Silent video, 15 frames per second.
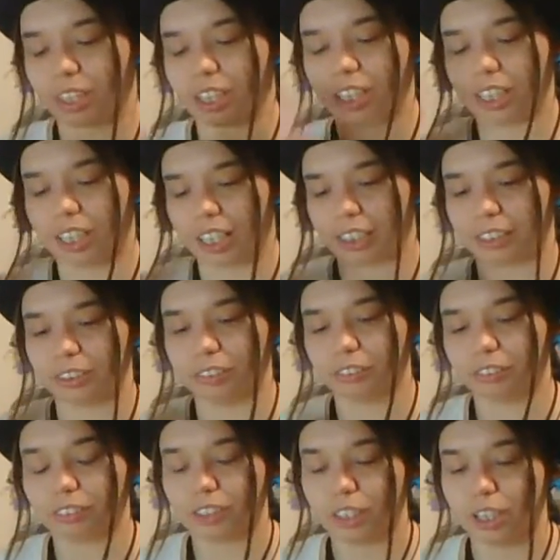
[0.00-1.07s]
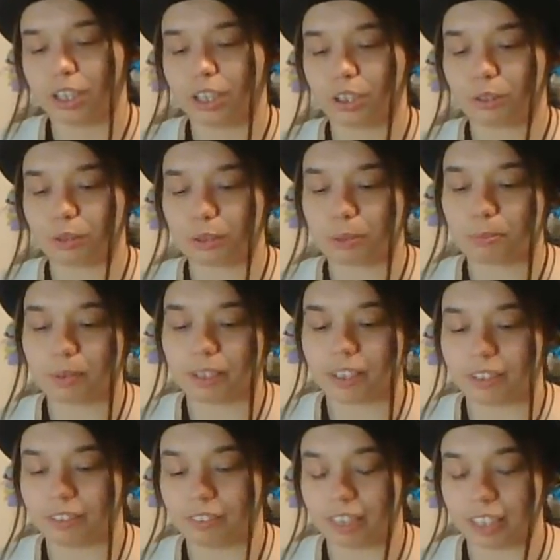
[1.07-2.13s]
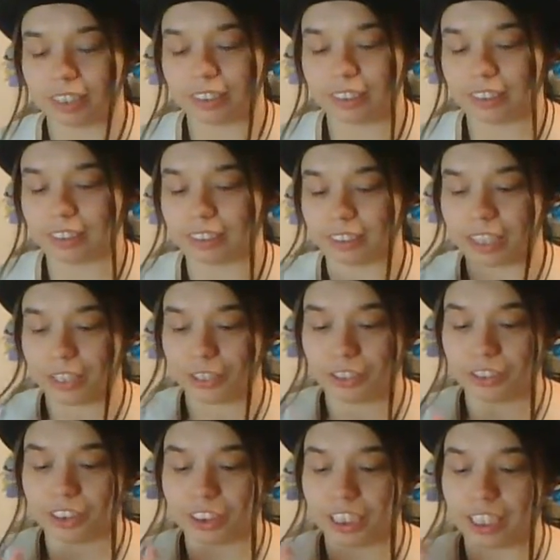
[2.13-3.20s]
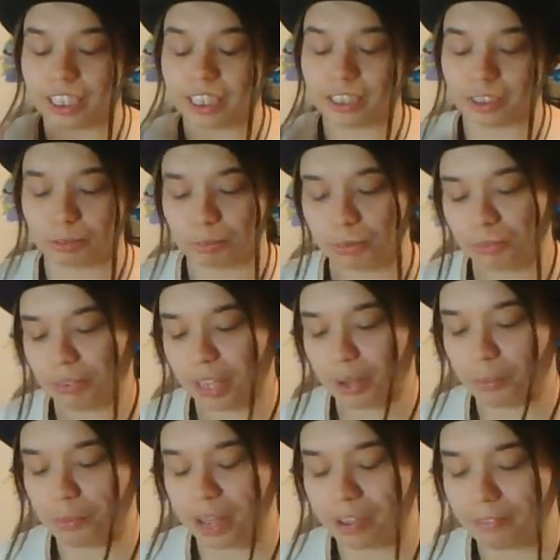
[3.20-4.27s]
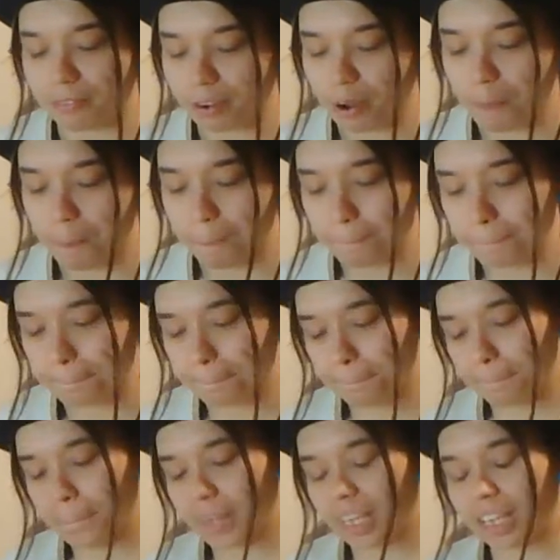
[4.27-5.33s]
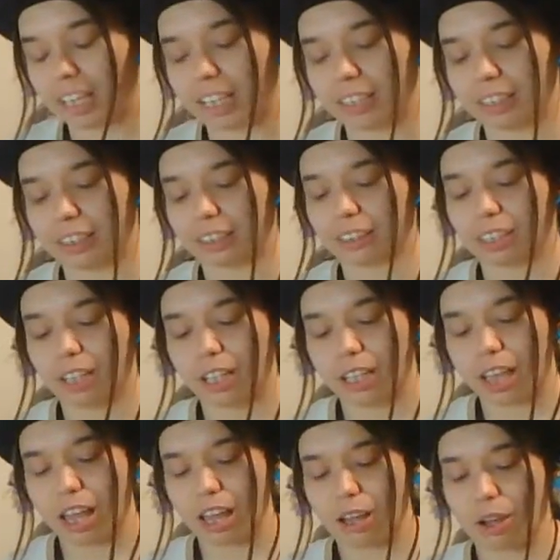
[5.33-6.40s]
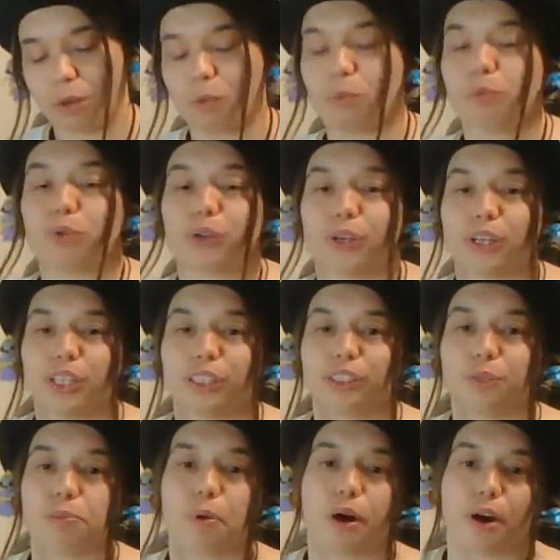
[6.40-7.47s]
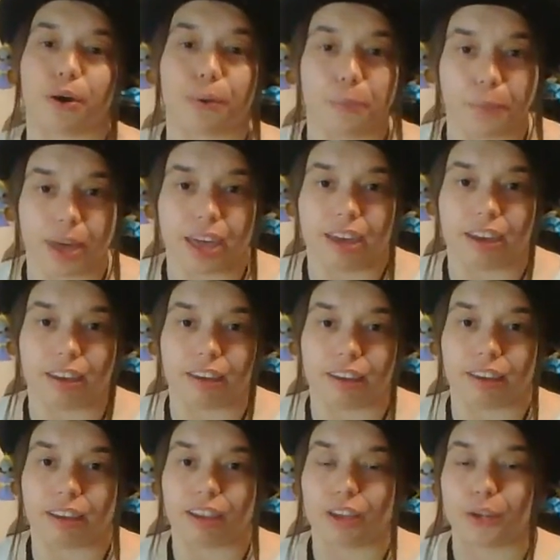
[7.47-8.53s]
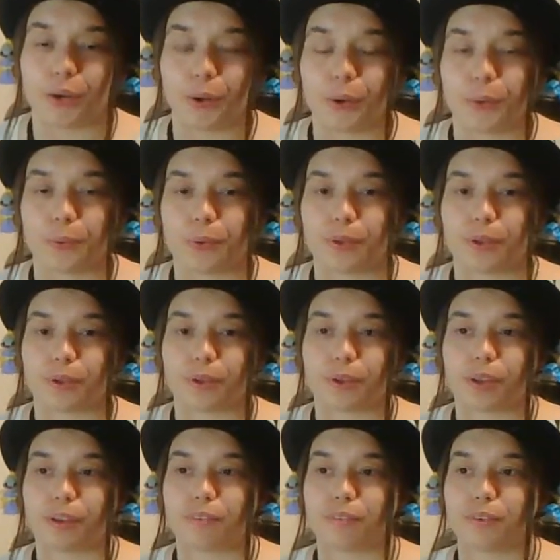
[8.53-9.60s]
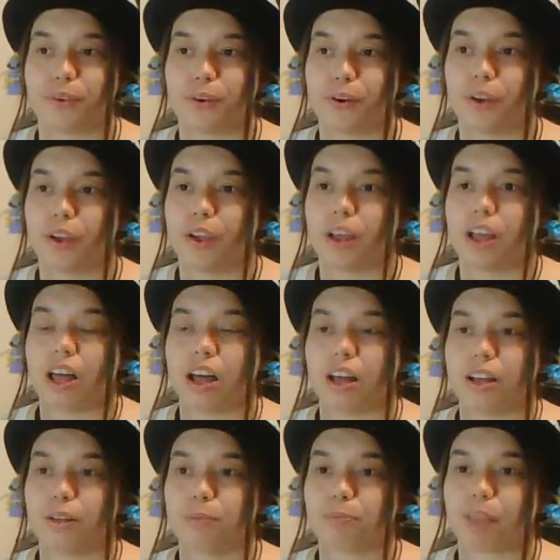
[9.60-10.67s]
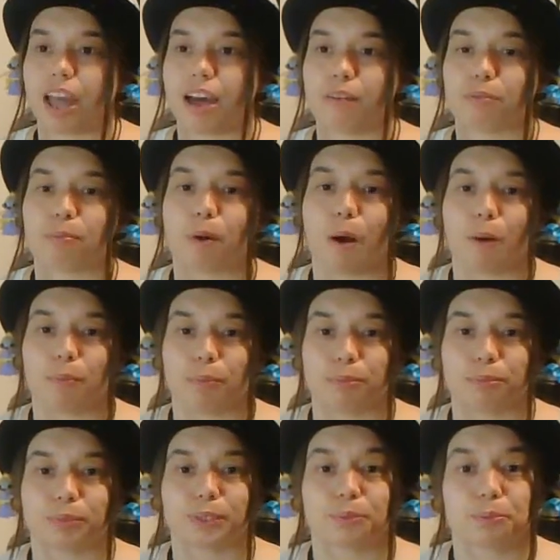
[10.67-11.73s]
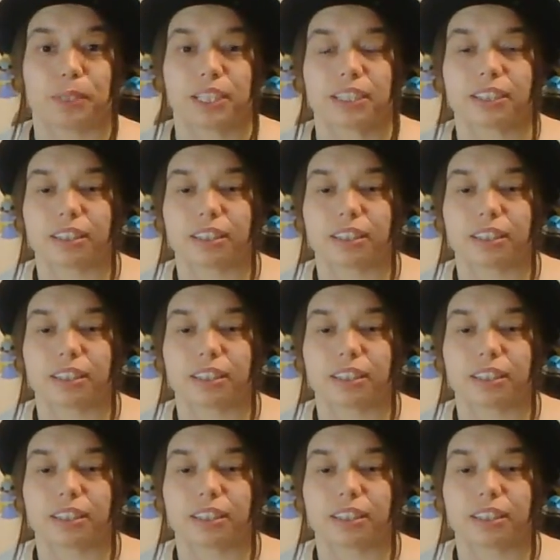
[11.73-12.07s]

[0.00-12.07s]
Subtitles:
collective group of us is energy is moving away from, is learning to walk away. You know, if you have problems with